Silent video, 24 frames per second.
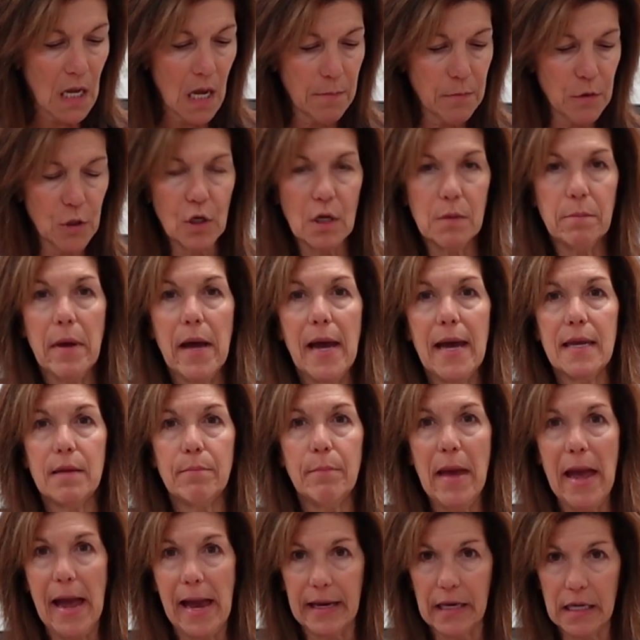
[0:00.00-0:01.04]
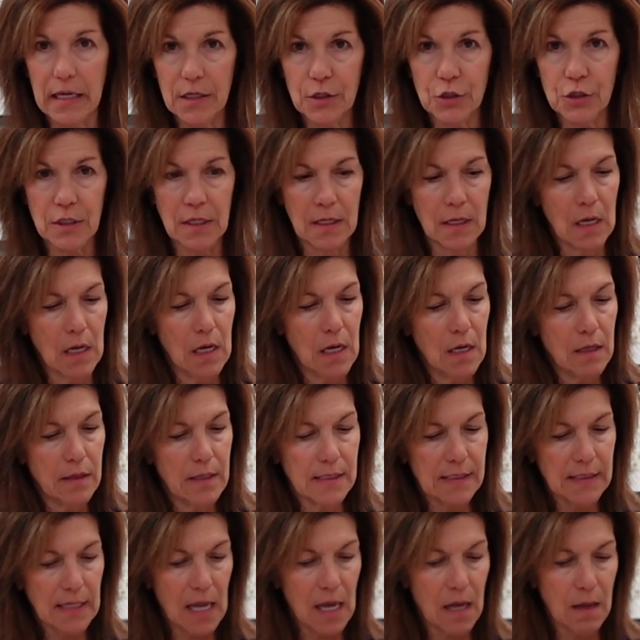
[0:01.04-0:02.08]
You can buy it packaged.
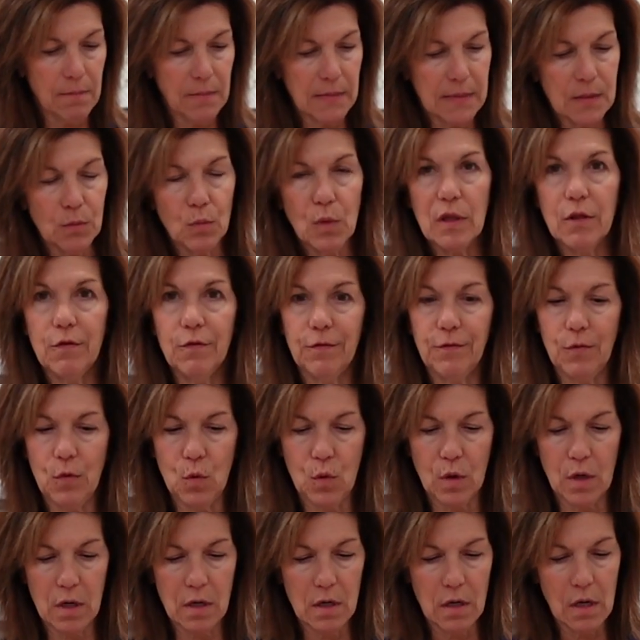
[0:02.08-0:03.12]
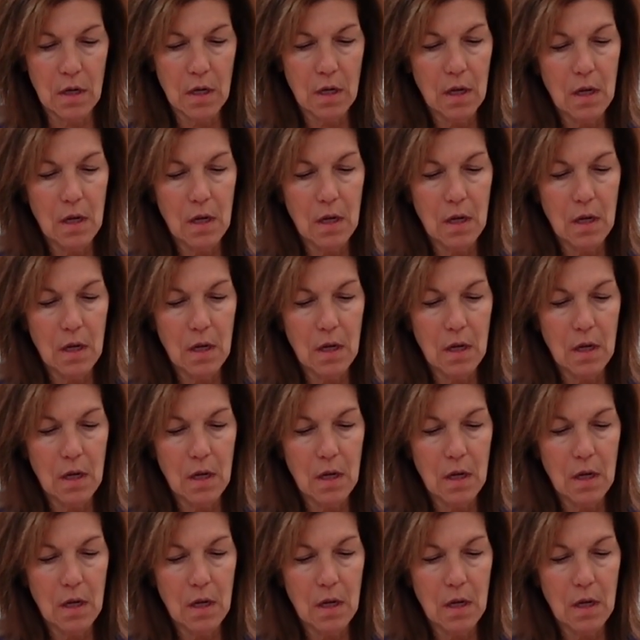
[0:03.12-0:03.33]
This comes with 4.